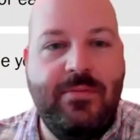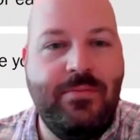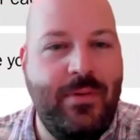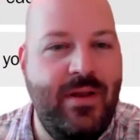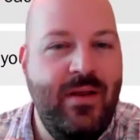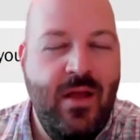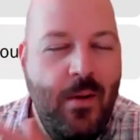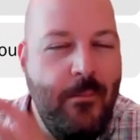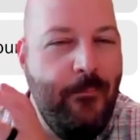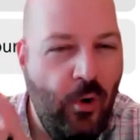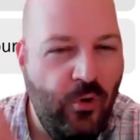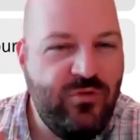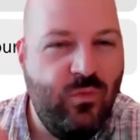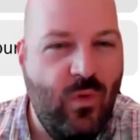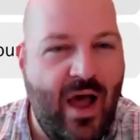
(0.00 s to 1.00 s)
but
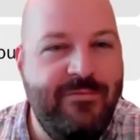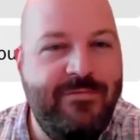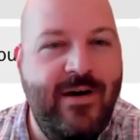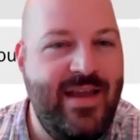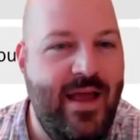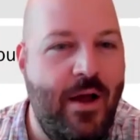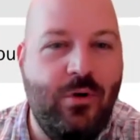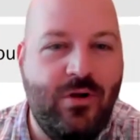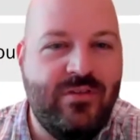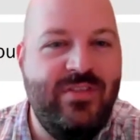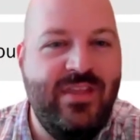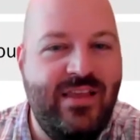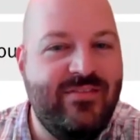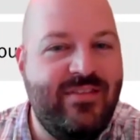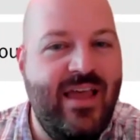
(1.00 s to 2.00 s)
most Wi-Fi networks
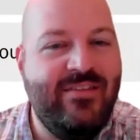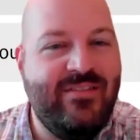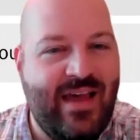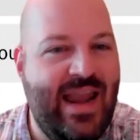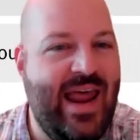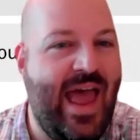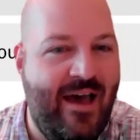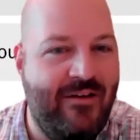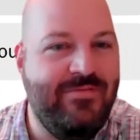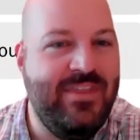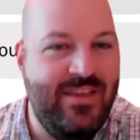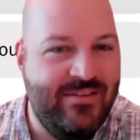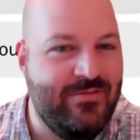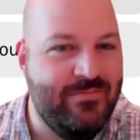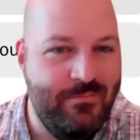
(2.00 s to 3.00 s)
these days kind of have
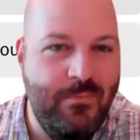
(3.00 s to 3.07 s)
these